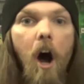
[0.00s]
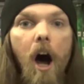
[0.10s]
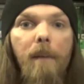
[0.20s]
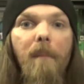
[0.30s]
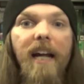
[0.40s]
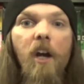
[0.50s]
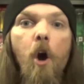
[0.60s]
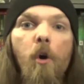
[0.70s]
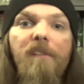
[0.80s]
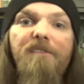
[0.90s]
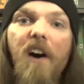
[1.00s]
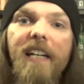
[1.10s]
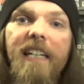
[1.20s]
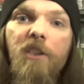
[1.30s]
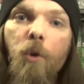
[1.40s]
on my own
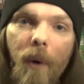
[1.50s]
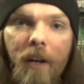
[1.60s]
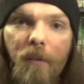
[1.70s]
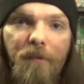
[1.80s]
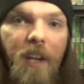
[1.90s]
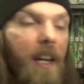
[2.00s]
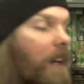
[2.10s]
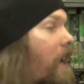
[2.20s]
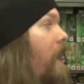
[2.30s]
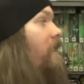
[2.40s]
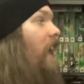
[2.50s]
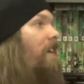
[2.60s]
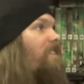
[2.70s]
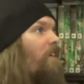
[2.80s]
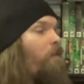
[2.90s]
fucking Twitter feed
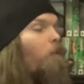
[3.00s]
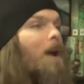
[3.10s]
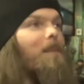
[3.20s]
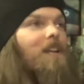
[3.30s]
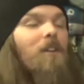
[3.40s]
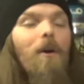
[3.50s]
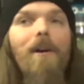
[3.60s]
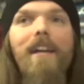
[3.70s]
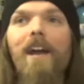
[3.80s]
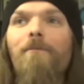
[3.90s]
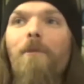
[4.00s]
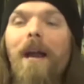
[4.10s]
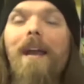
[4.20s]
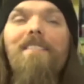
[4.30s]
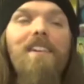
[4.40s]
tons of women going and
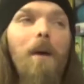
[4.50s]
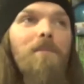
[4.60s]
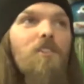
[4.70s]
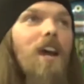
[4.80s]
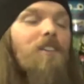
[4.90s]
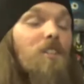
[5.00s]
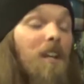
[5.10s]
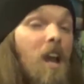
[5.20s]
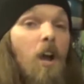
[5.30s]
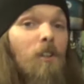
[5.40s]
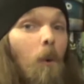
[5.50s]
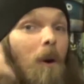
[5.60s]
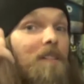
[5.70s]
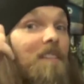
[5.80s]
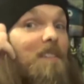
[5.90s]
raising objection
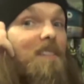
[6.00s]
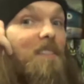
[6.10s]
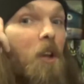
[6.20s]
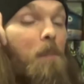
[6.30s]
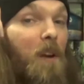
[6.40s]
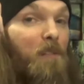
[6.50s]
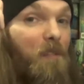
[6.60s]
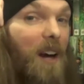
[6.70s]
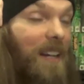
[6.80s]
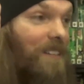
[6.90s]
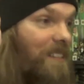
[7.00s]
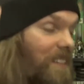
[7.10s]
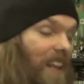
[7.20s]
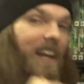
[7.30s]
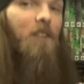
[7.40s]
towards the stupid fucking
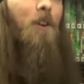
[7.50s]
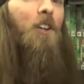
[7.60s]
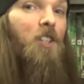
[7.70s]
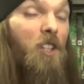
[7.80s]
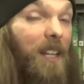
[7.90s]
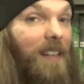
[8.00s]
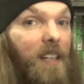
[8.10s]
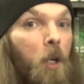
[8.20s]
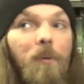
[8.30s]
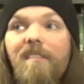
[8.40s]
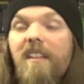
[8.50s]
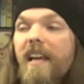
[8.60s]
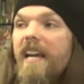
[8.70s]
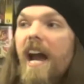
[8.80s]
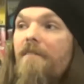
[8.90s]
slanderous shit that you
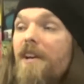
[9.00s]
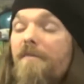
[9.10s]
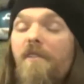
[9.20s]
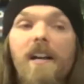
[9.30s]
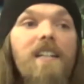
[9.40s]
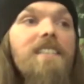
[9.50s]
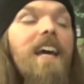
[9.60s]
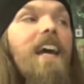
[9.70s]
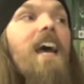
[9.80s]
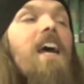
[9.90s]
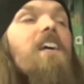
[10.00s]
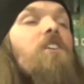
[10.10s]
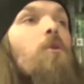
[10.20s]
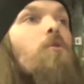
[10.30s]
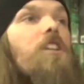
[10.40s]
sling every fucking day.
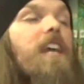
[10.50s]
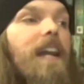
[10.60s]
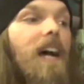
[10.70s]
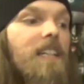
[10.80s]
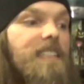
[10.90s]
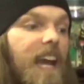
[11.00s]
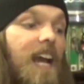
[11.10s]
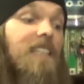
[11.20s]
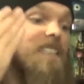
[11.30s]
You yet again,